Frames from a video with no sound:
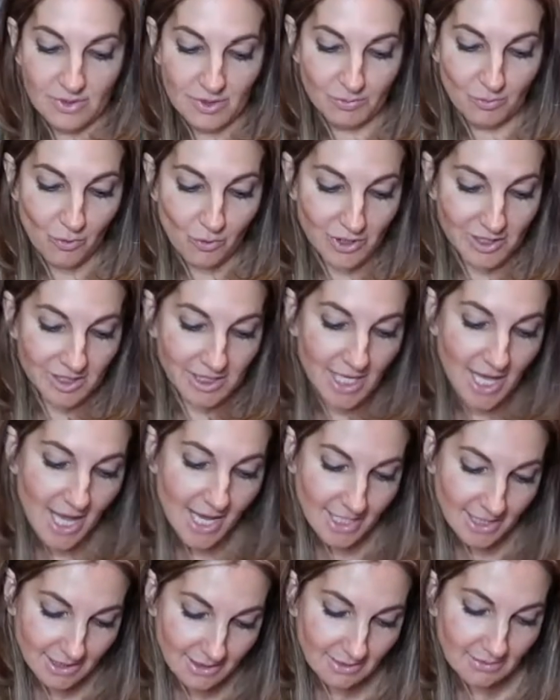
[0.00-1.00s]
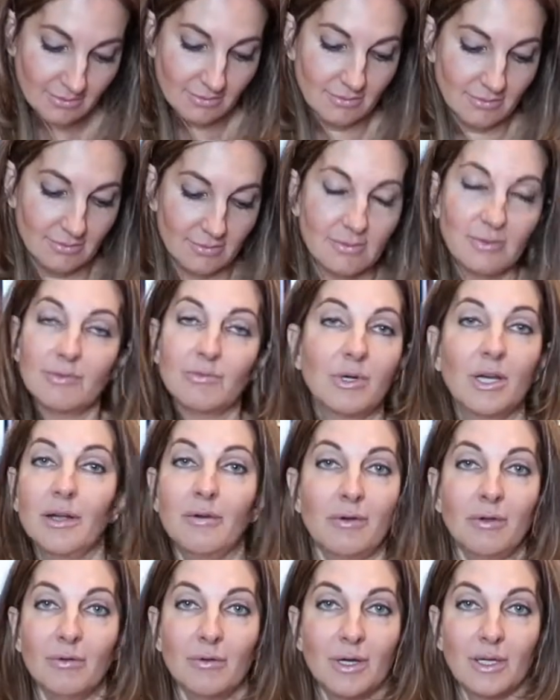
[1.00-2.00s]
more slice?
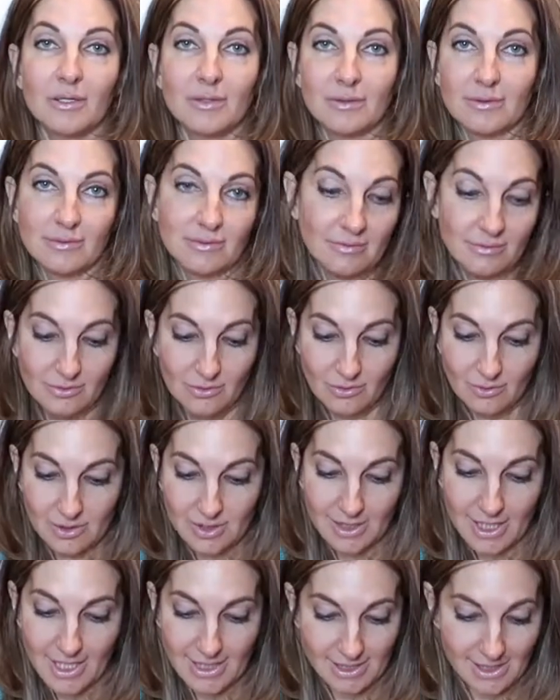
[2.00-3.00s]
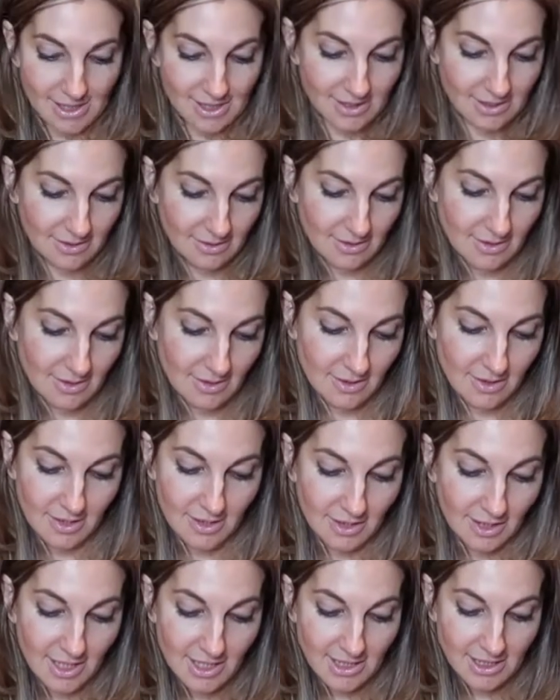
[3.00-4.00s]
Whatever you want. You could slice it.
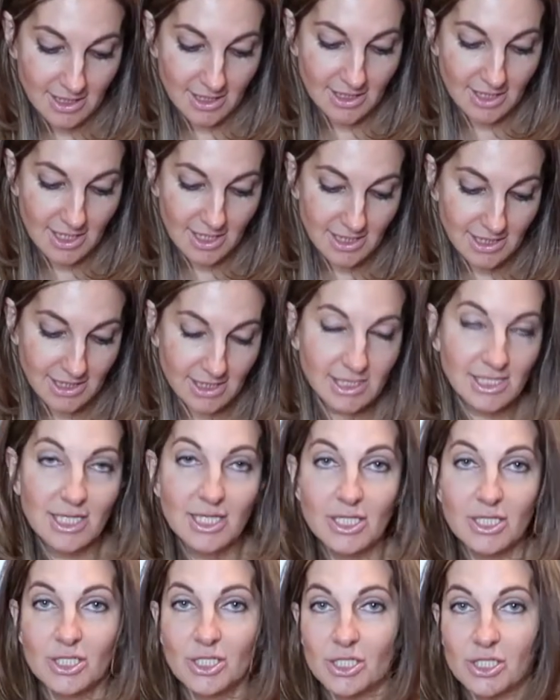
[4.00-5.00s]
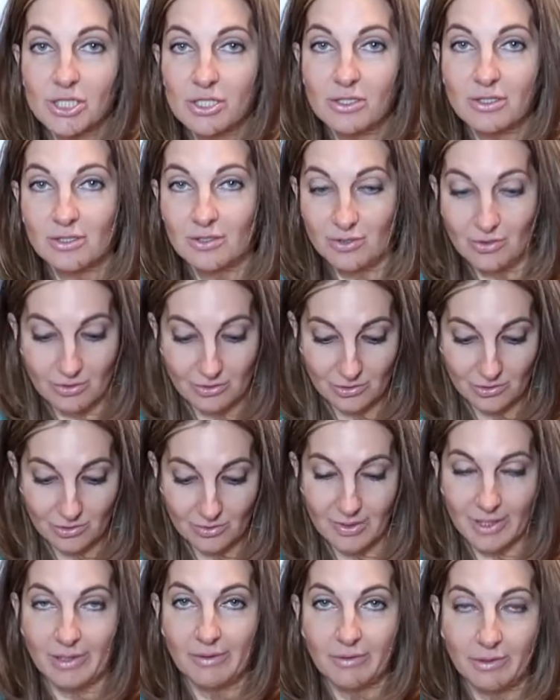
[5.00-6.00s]
This dish, you could do
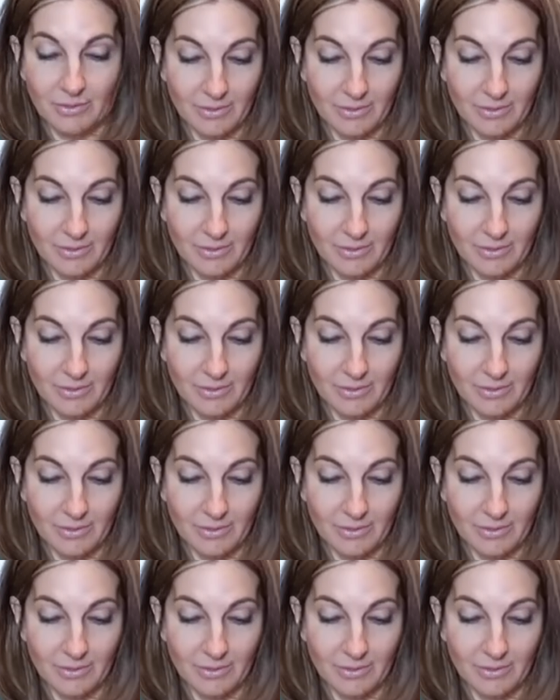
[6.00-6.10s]
whatever